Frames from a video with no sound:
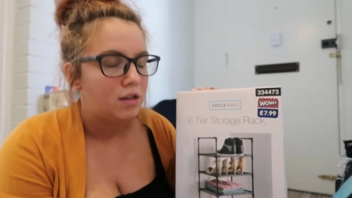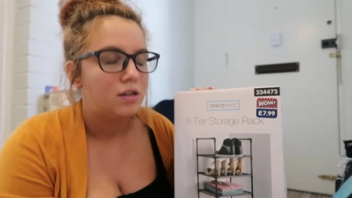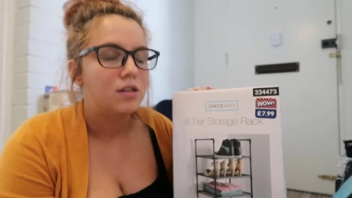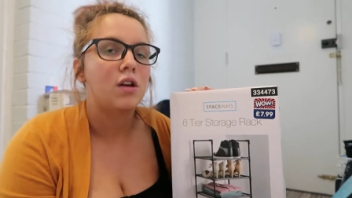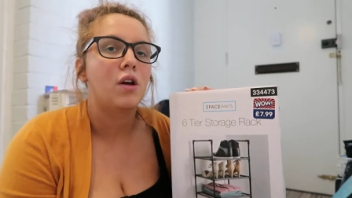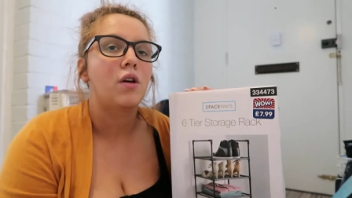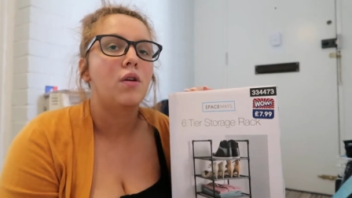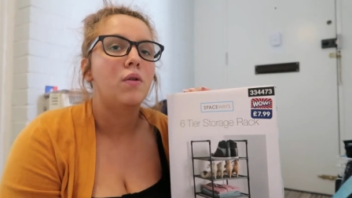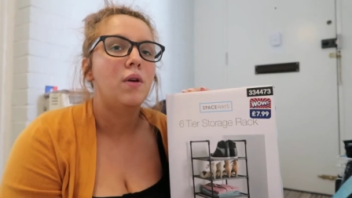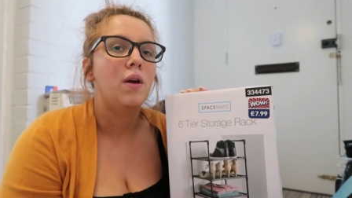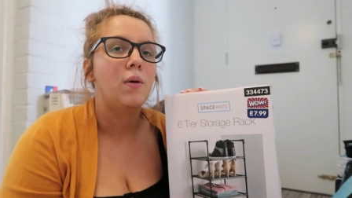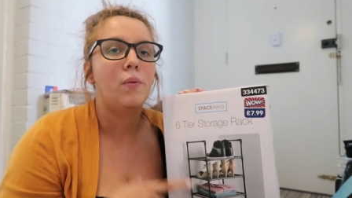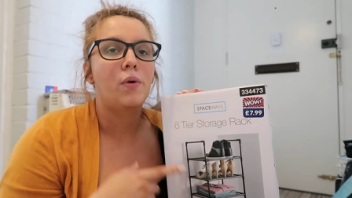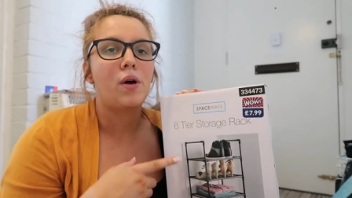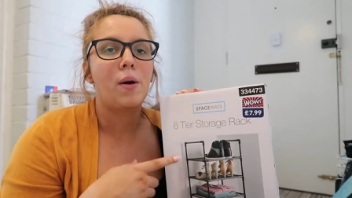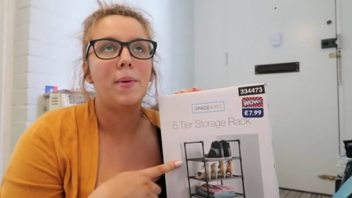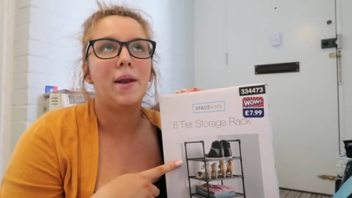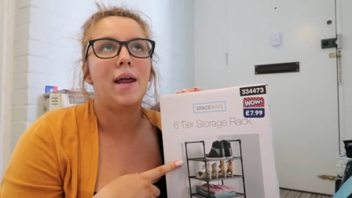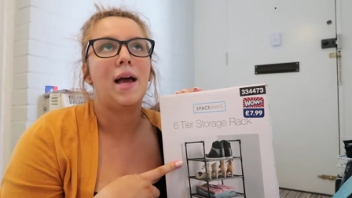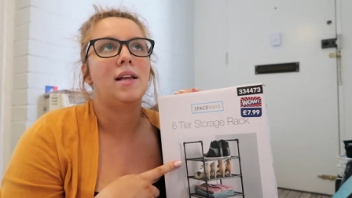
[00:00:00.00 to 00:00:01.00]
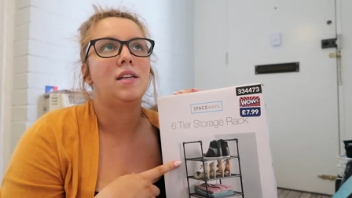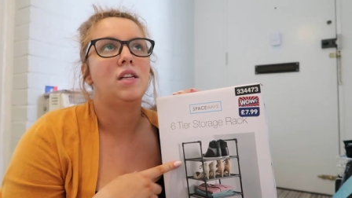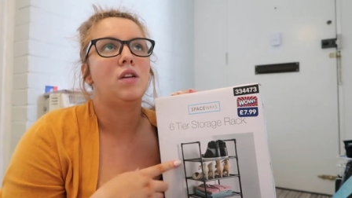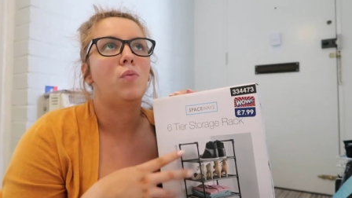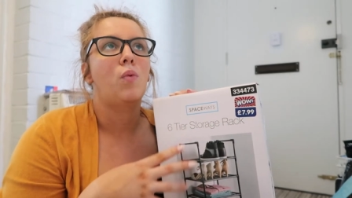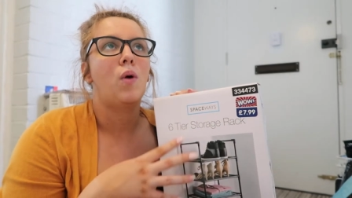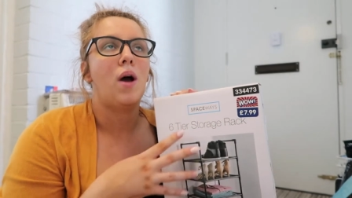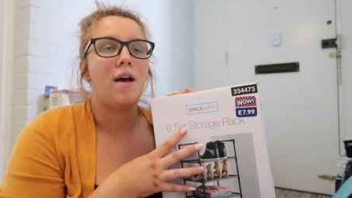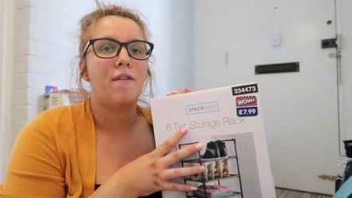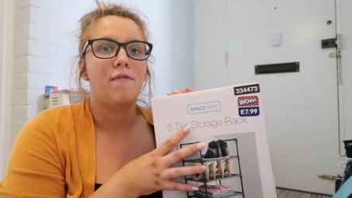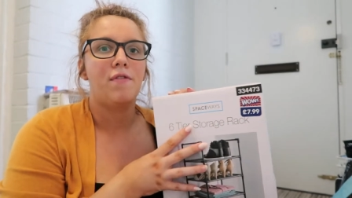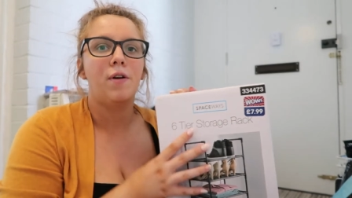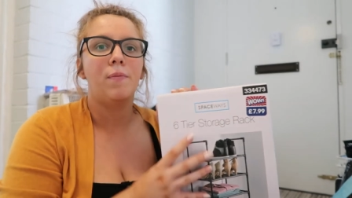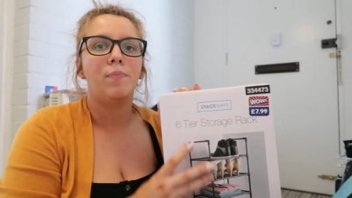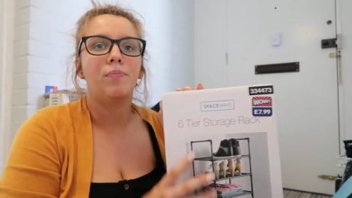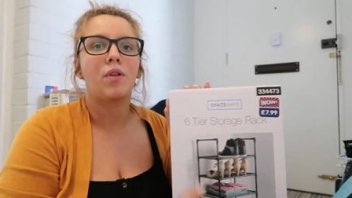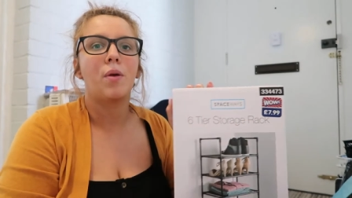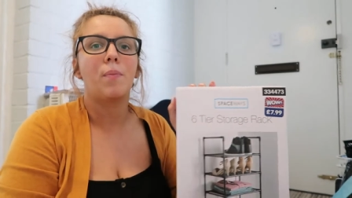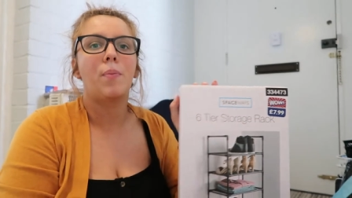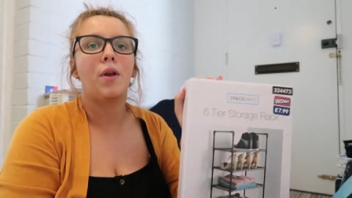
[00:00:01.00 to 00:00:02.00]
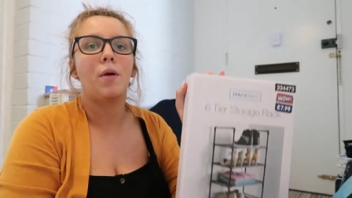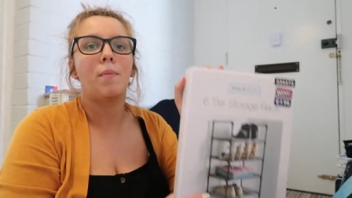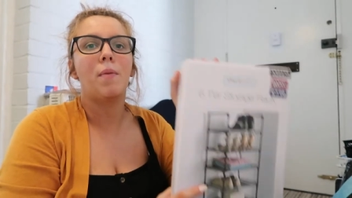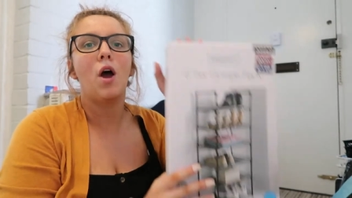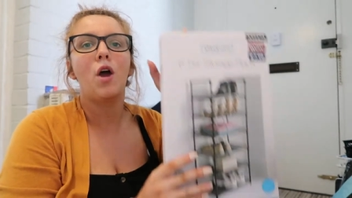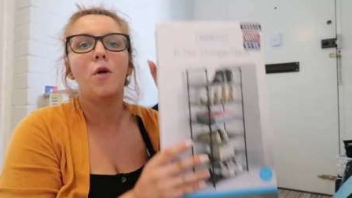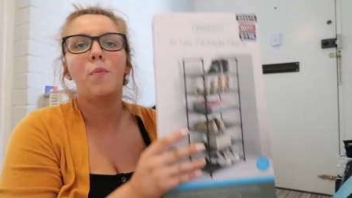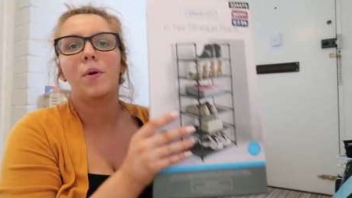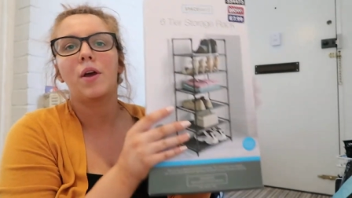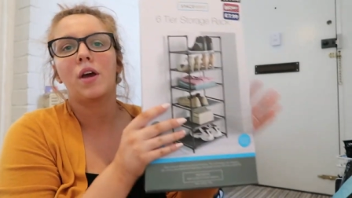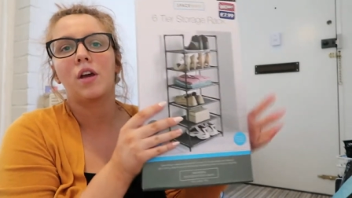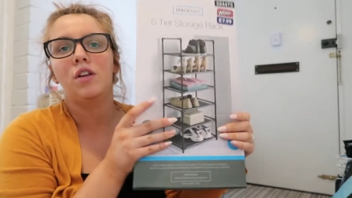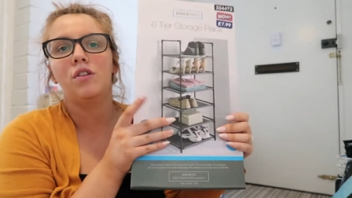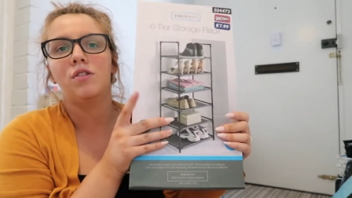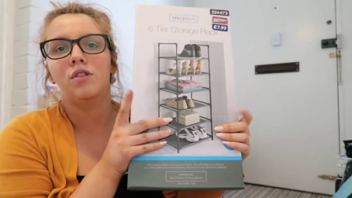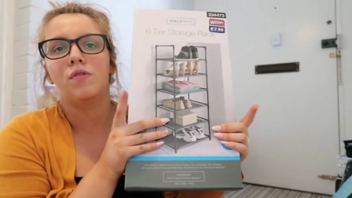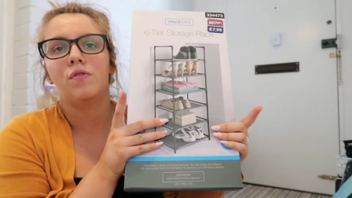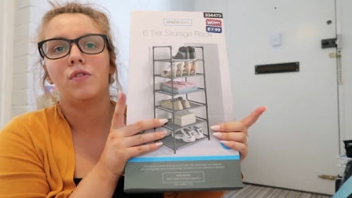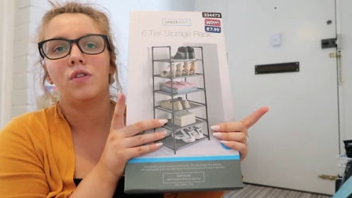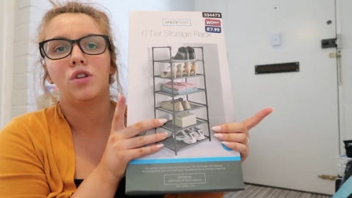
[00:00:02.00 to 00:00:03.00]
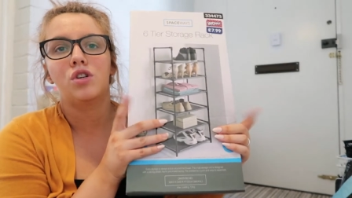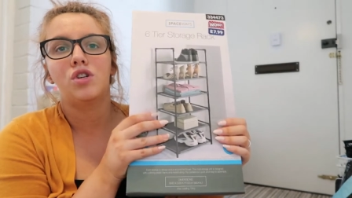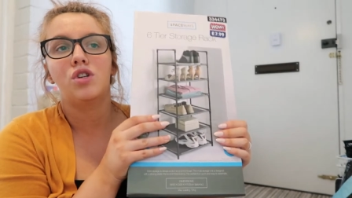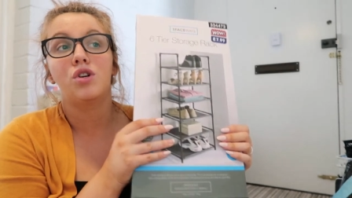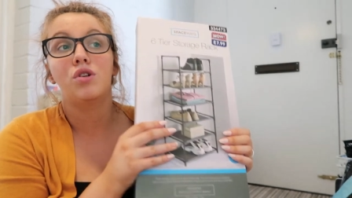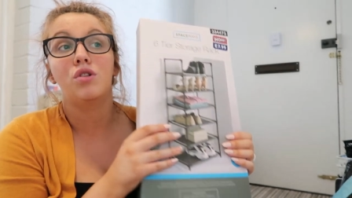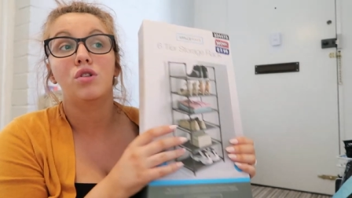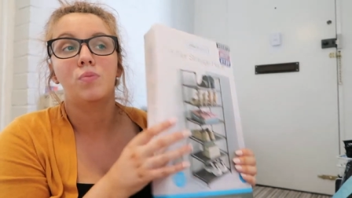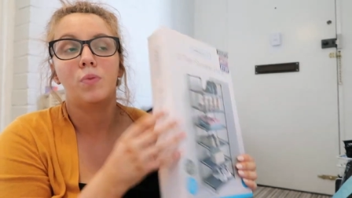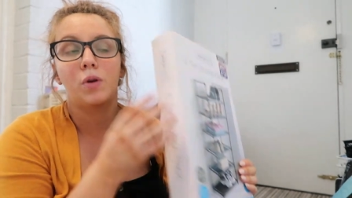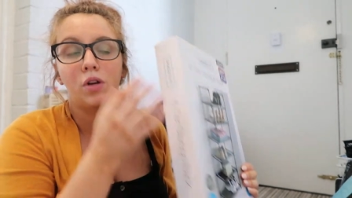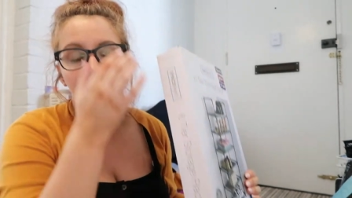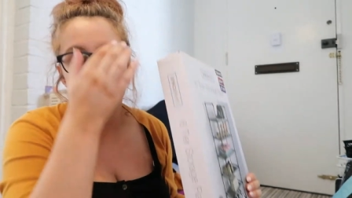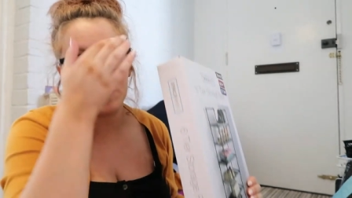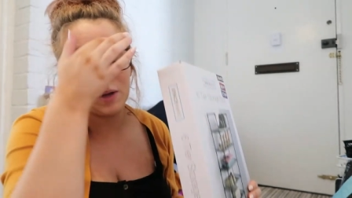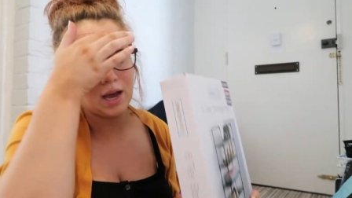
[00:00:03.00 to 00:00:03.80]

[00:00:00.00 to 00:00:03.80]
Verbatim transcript: So it will come in handy whatever, but I'm hoping I can use it for the shoes because